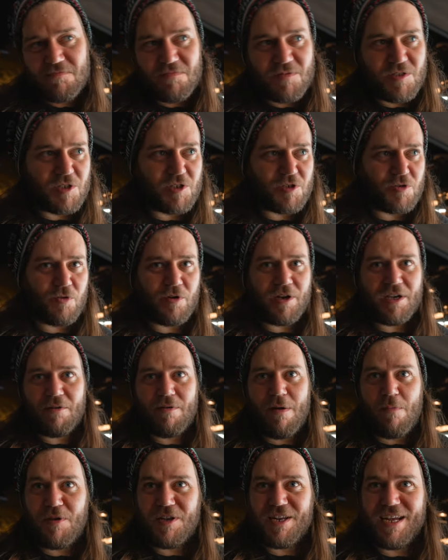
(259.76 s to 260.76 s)
destroying your
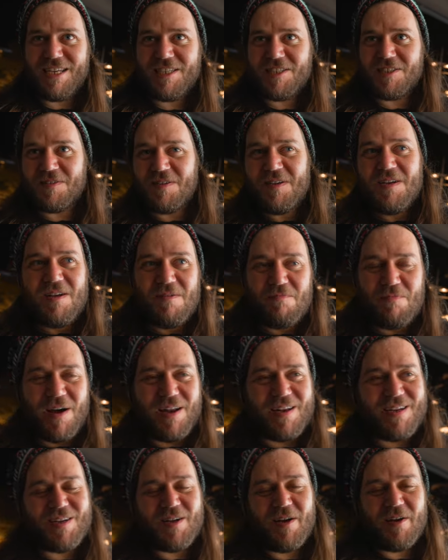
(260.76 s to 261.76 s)
reputation,
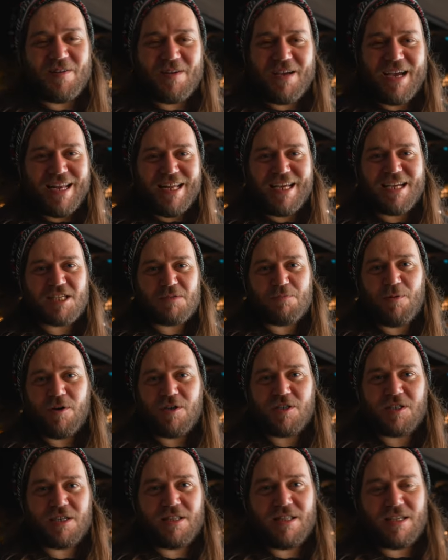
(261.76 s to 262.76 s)
but you know, any
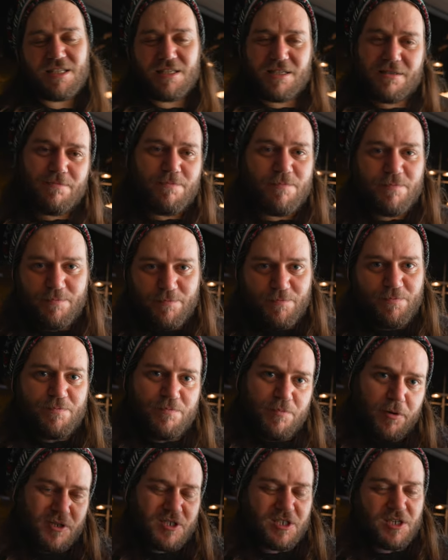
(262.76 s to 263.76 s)
exposure that's
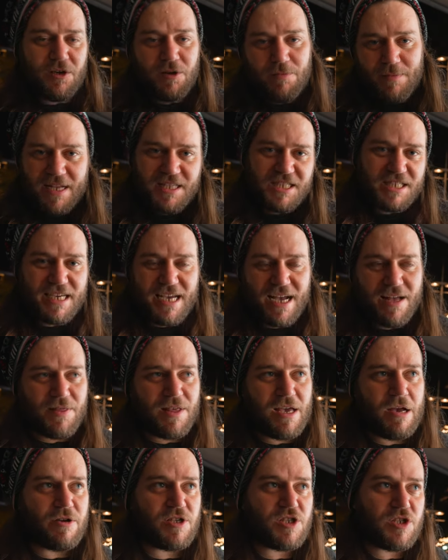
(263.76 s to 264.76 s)
pushing your magic out
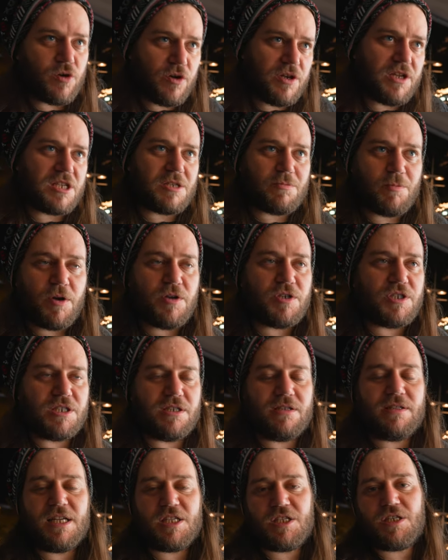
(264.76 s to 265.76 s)
there is good exposure,
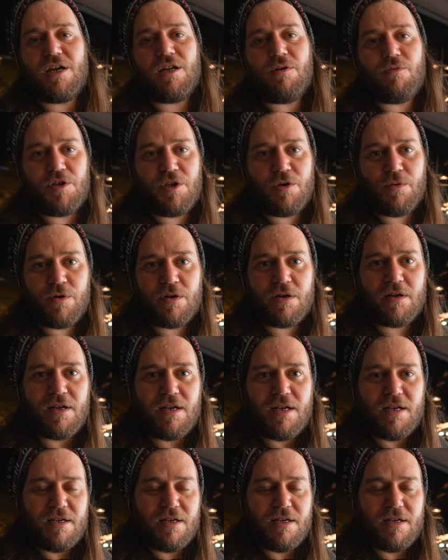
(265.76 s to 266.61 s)
and that's kind of what you want.